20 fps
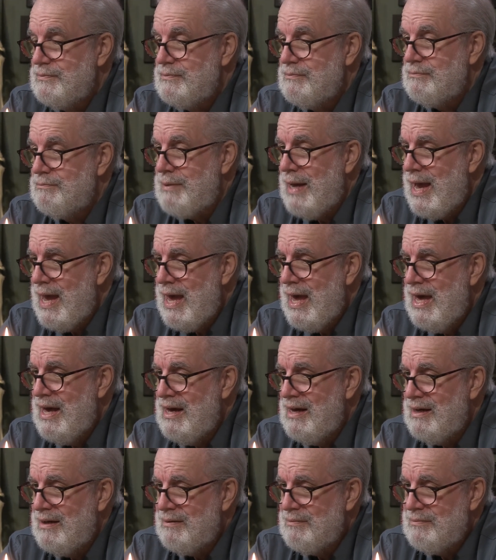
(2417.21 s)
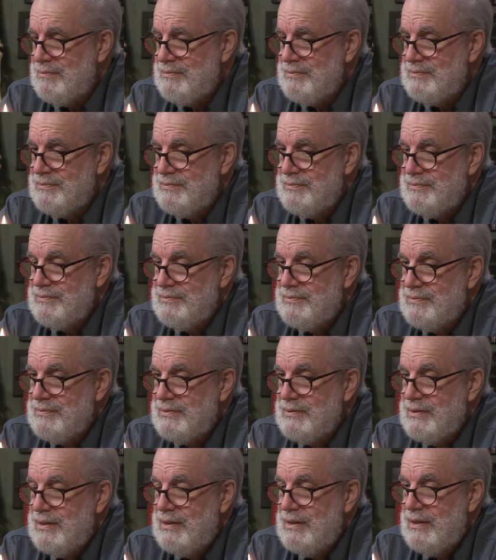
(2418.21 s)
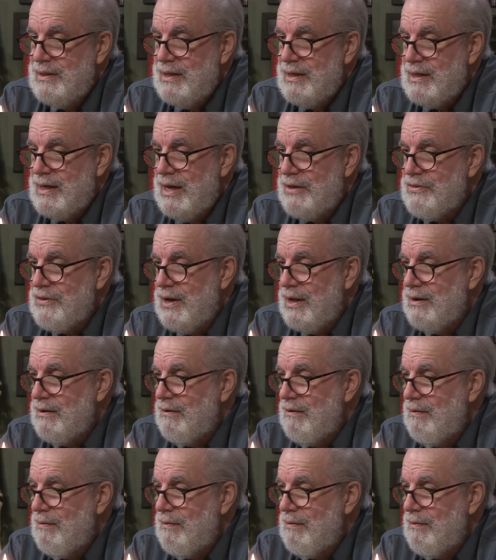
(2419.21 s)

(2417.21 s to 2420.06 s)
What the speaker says: Bam! And I thought,